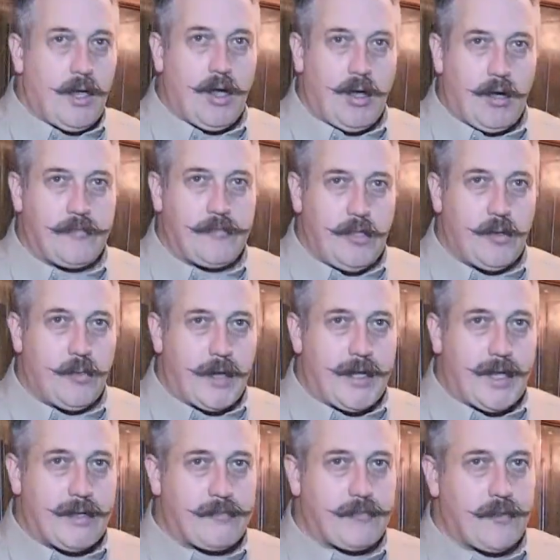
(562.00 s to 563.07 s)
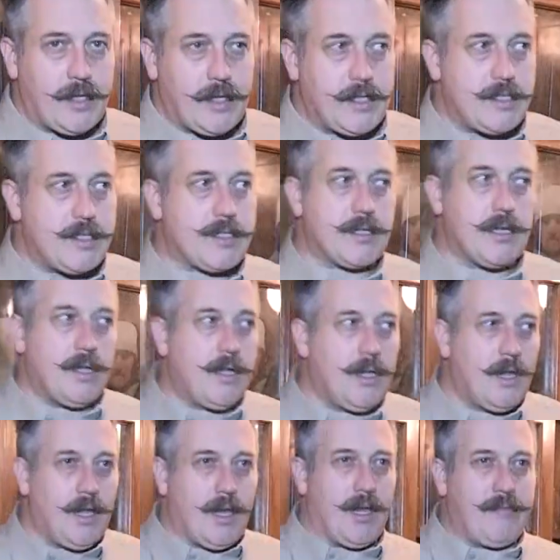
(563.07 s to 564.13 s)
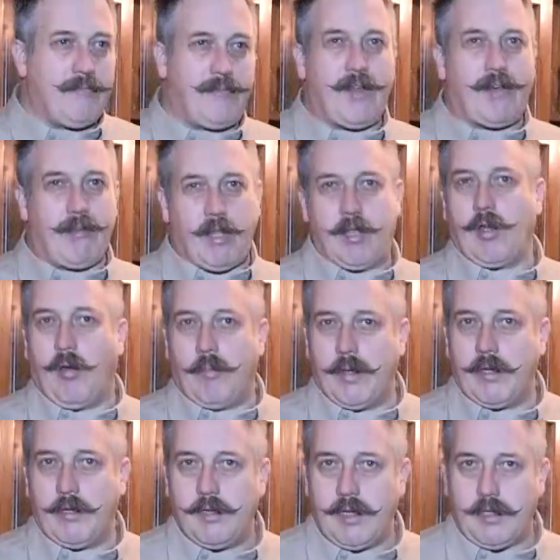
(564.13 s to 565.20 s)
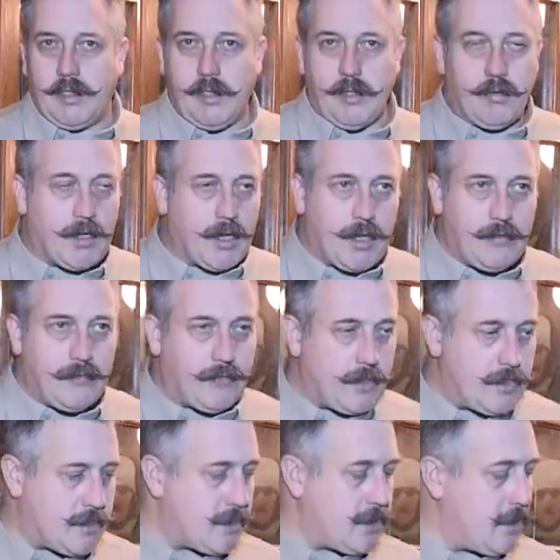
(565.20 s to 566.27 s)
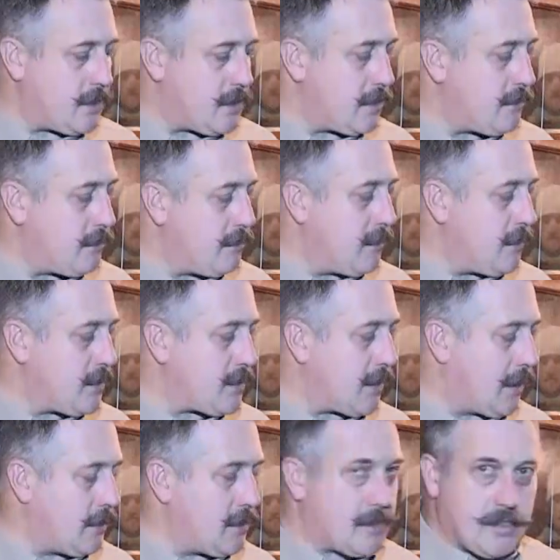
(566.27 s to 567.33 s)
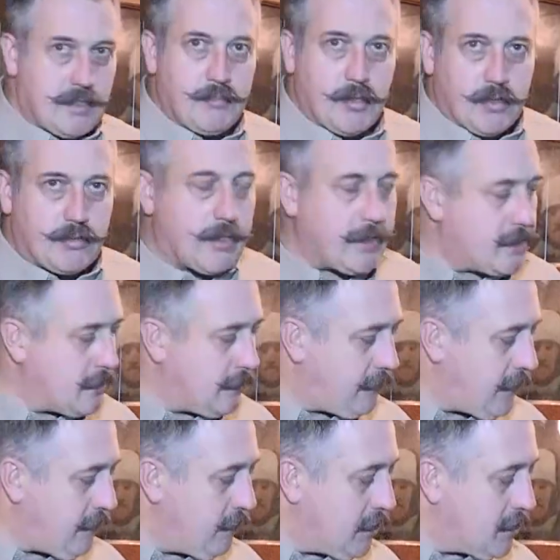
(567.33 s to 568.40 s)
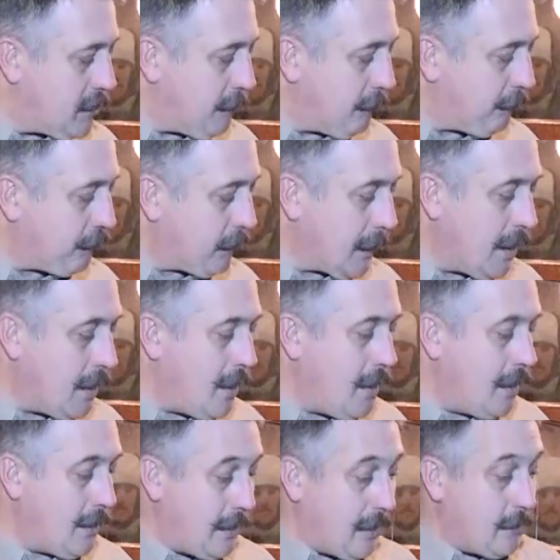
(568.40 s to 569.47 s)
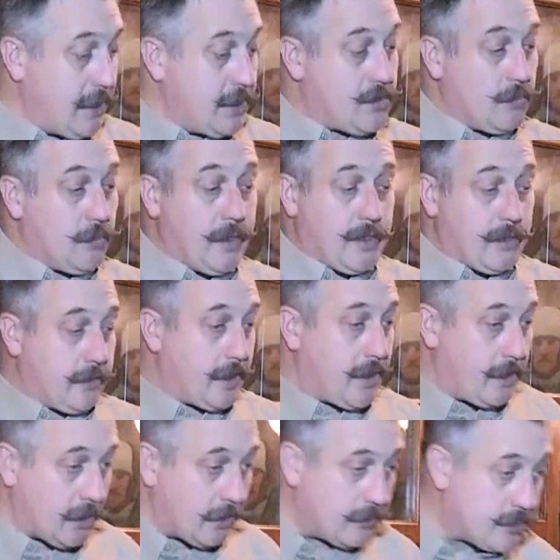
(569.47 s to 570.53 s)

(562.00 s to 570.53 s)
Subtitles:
Half UNF is very common in the UK as a silencer moderator fitment. Now that means that we can then go